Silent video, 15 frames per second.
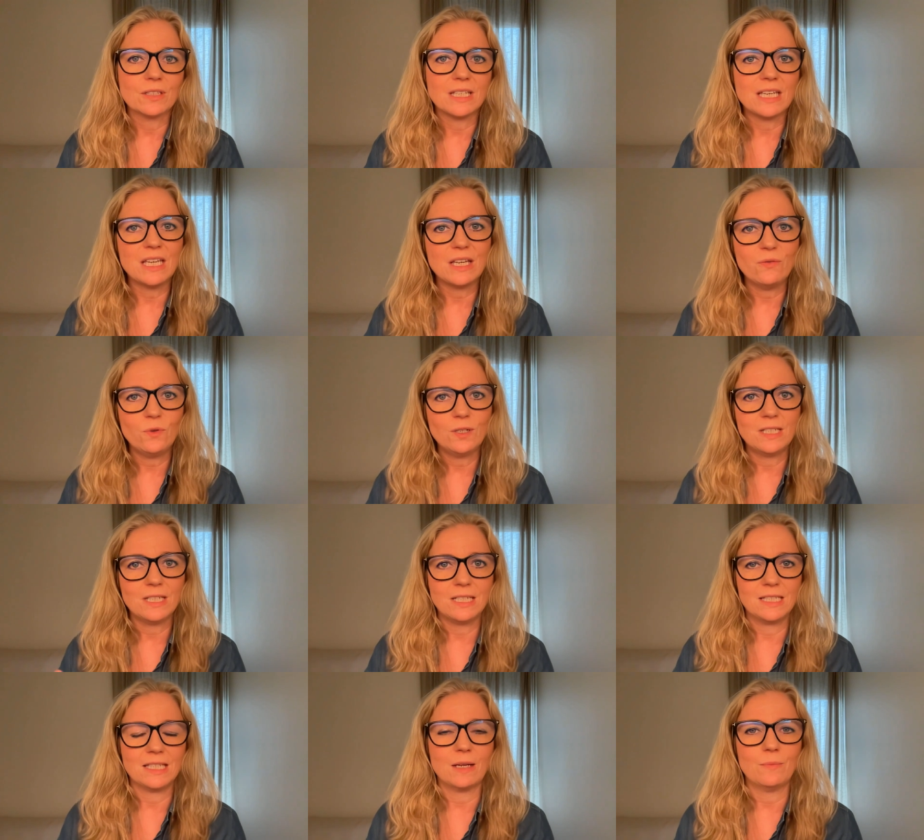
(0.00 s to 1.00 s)
Because if you
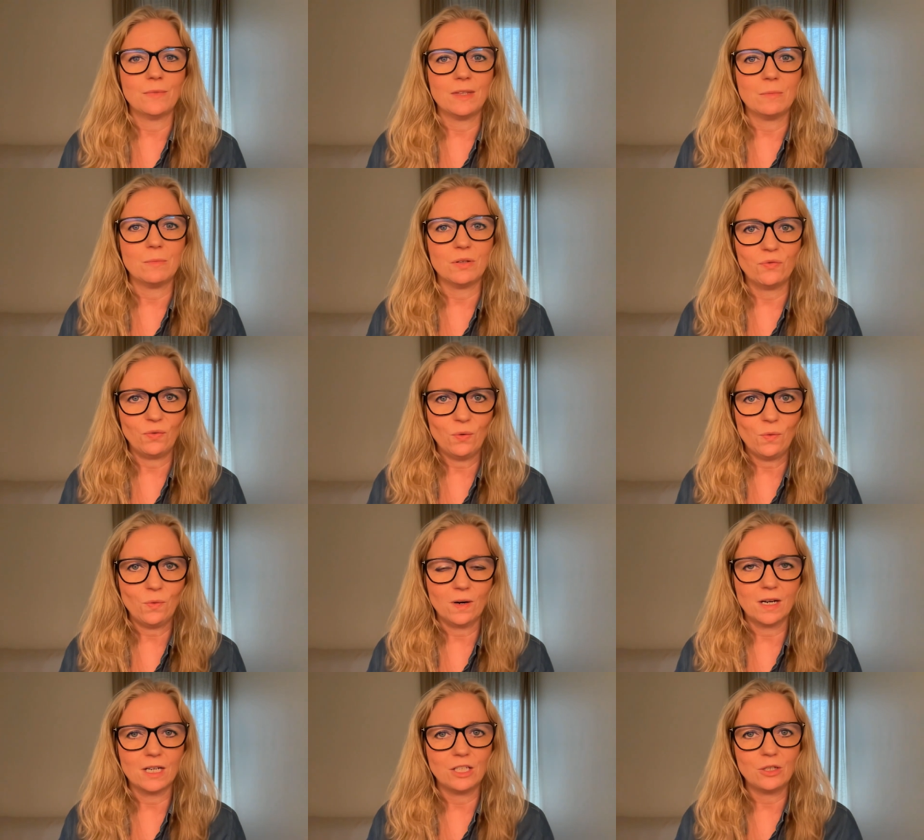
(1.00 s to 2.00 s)
did something
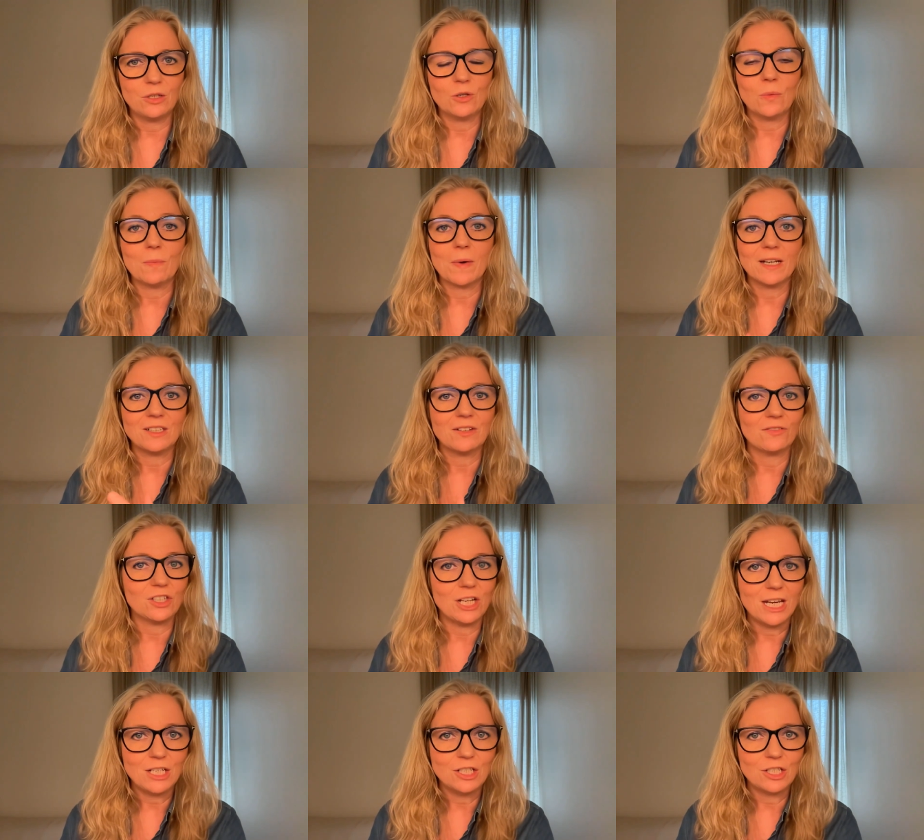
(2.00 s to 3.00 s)
before and you might have
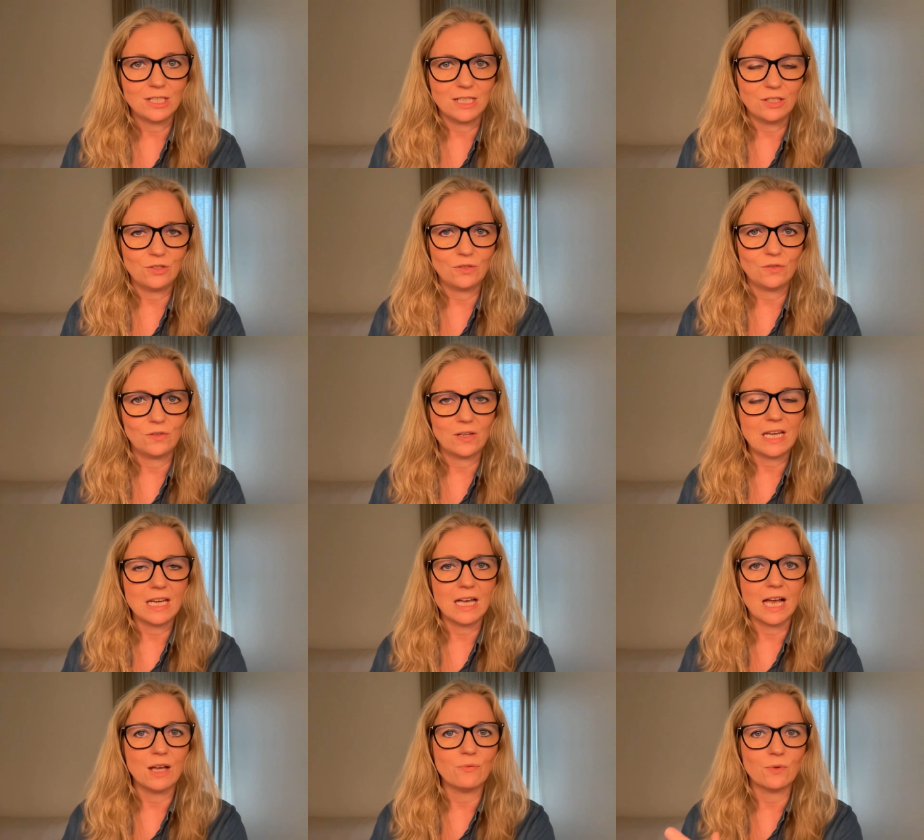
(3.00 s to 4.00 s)
changed
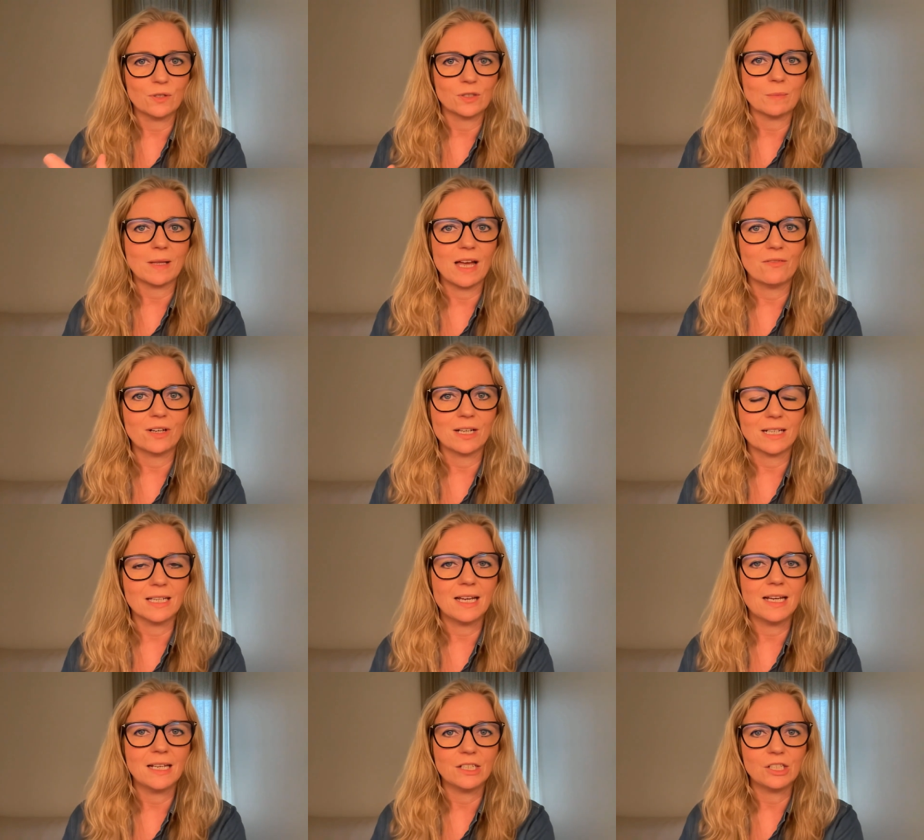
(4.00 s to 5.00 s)
industry, I, for example, have a
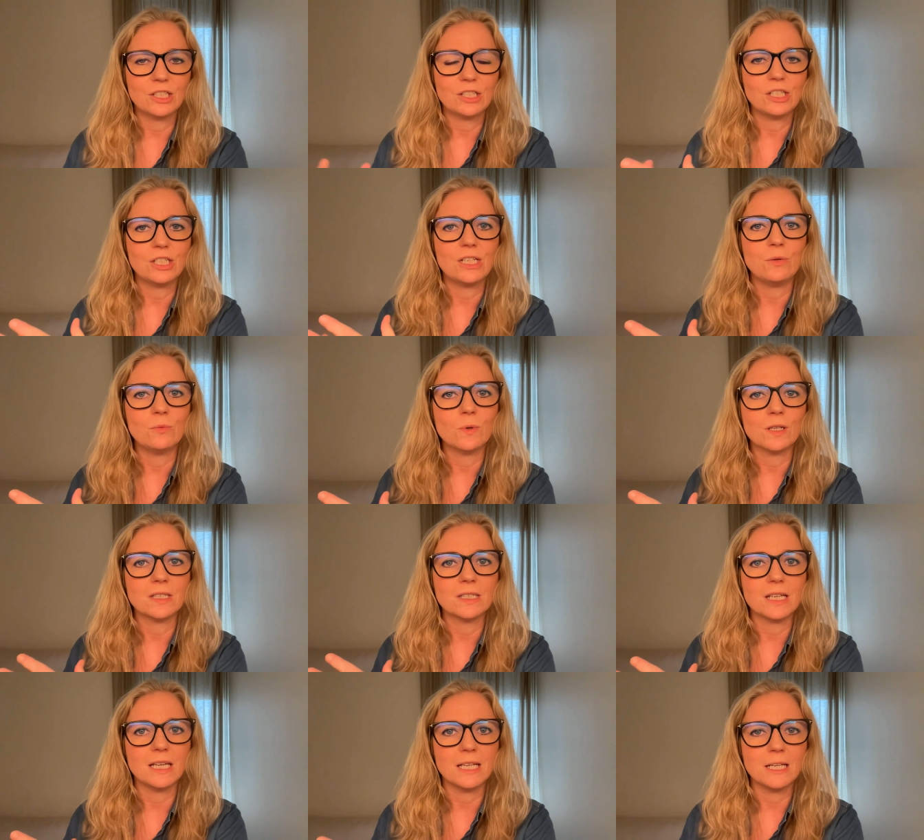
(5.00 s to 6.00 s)
client, she
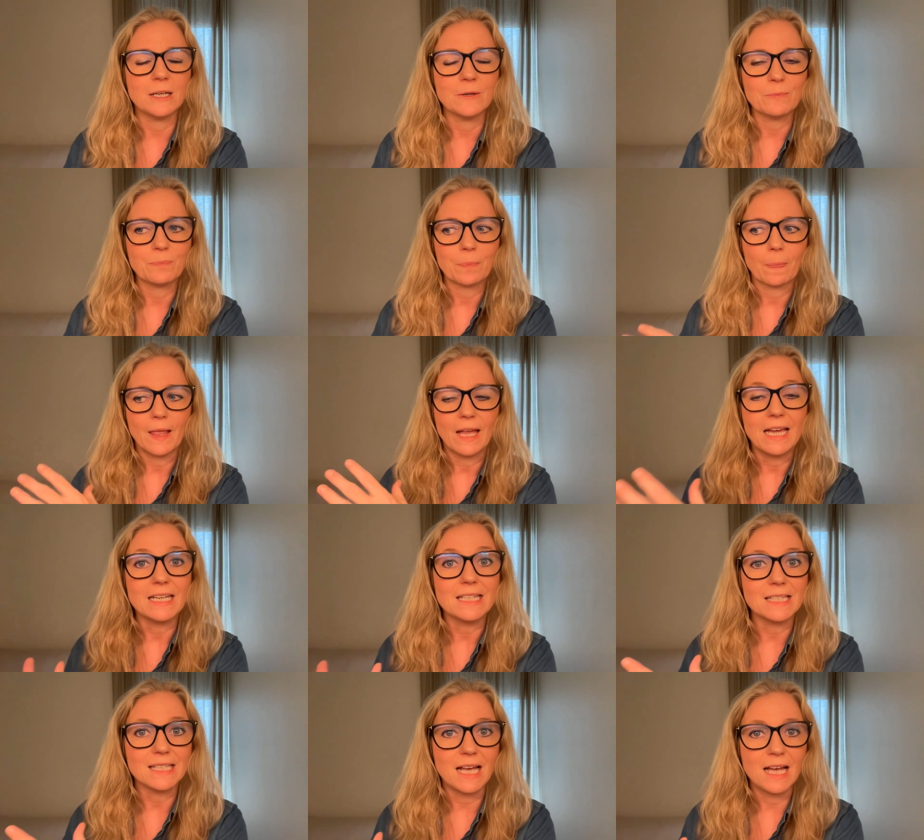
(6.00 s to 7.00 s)
was in
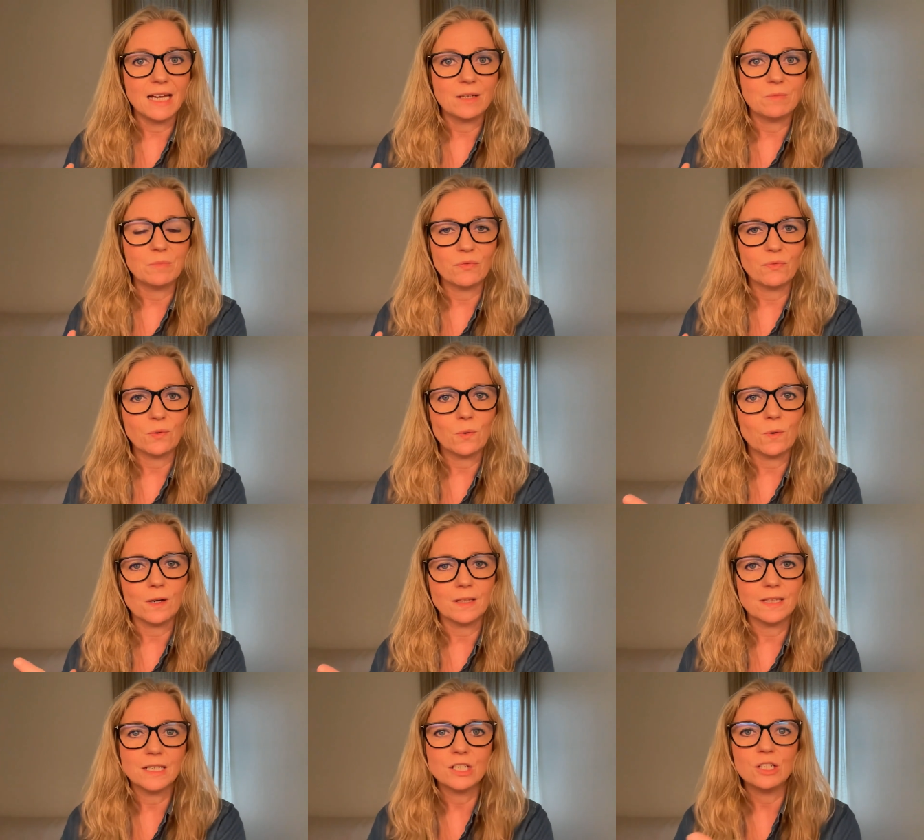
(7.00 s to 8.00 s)
design
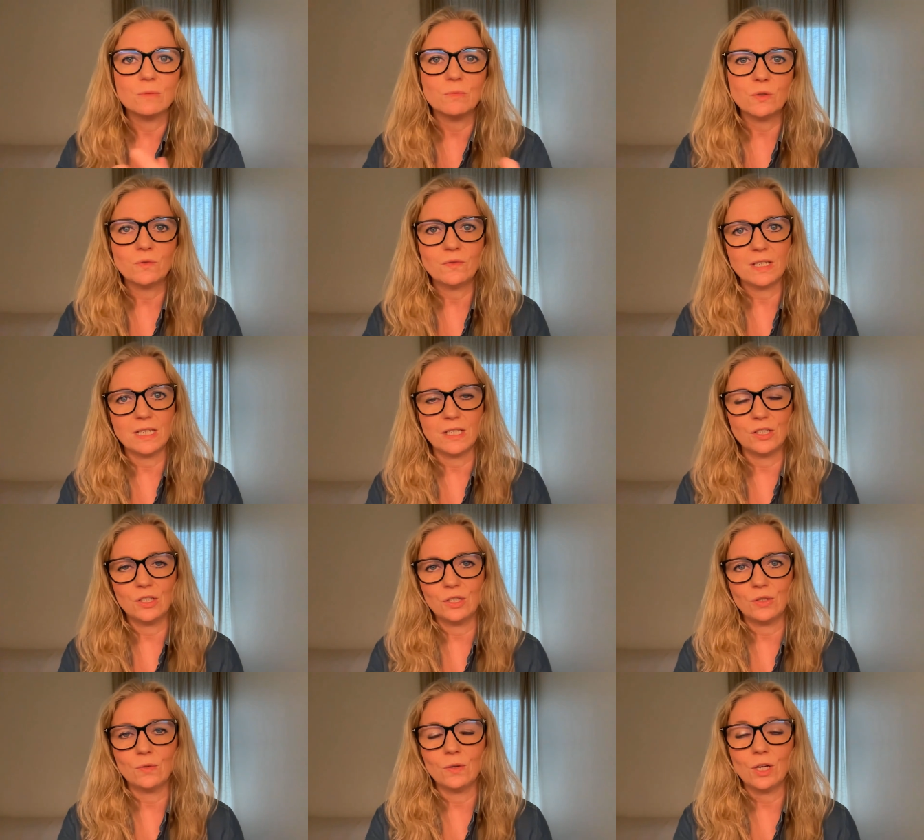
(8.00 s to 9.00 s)
before, and then she moved
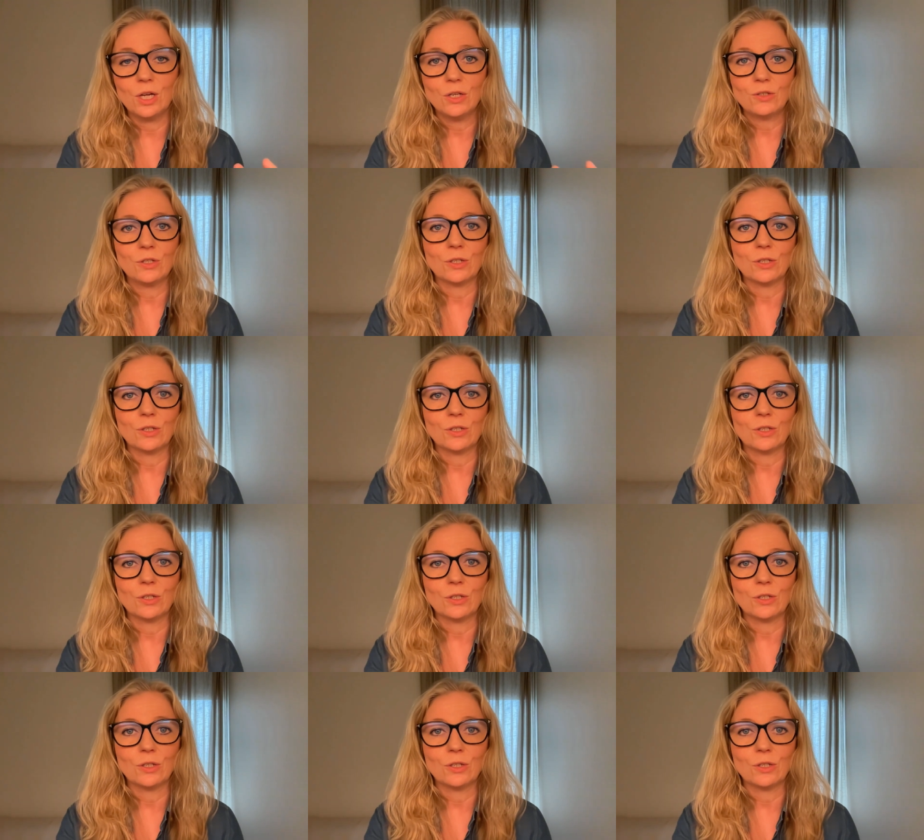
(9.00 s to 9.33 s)
into